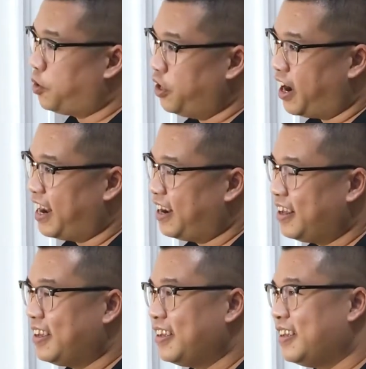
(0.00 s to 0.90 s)
Number
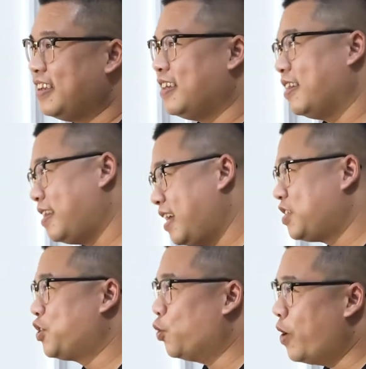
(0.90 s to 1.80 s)
9.
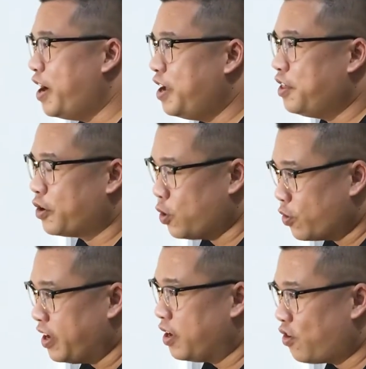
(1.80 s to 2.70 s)
That's the
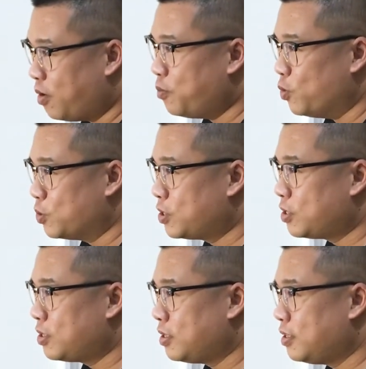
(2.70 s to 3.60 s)
way the cookie
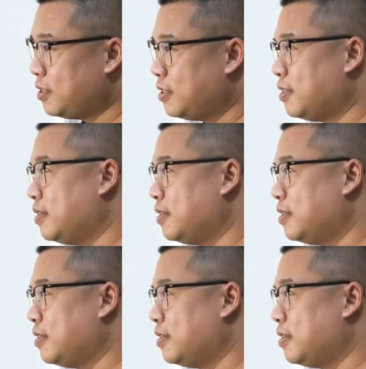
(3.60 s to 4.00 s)
crumbles.